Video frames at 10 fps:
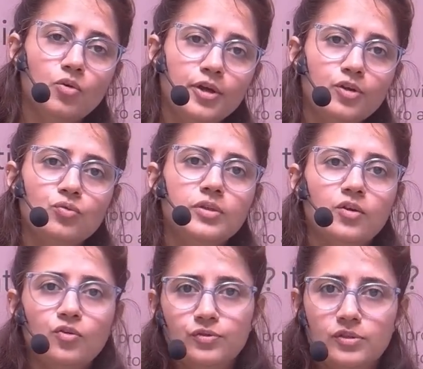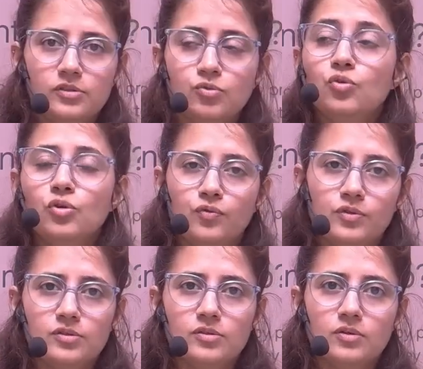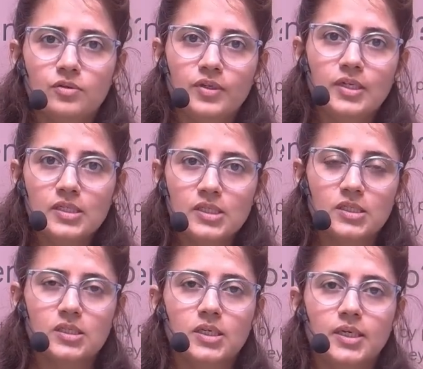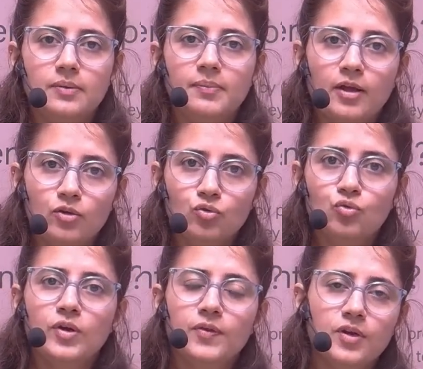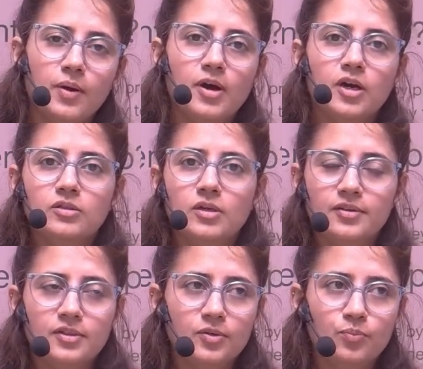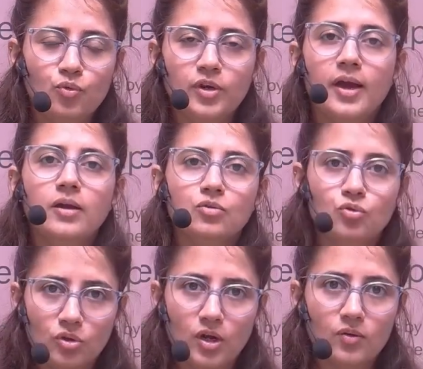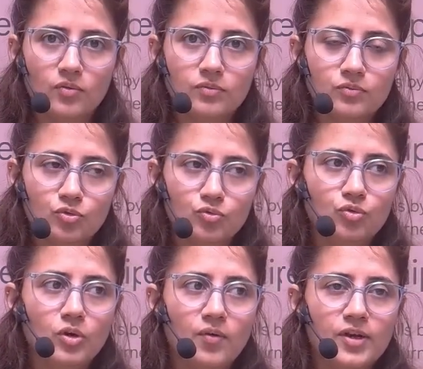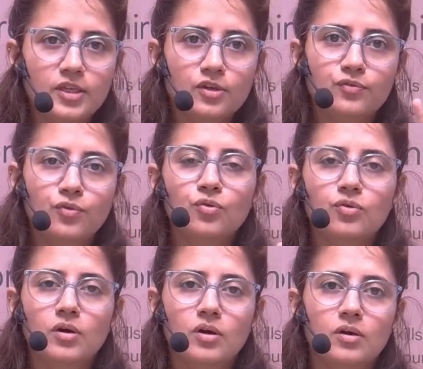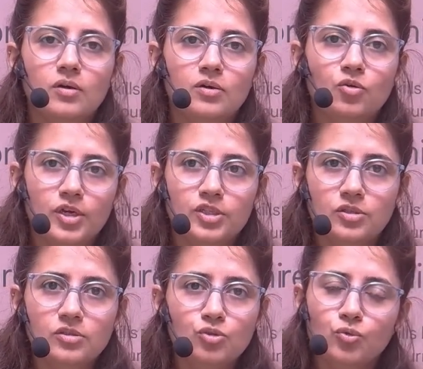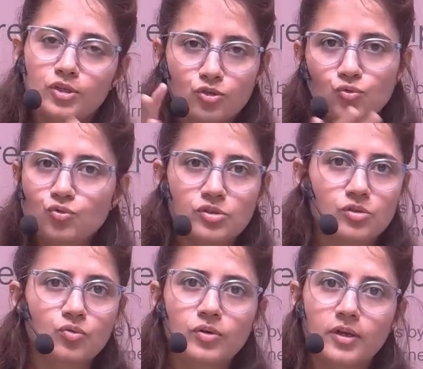going to their office, Google office, whether it's in Bangalore, Hyderabad, I think Pune and Gurgaon. So you have, I think, four locations. You can choose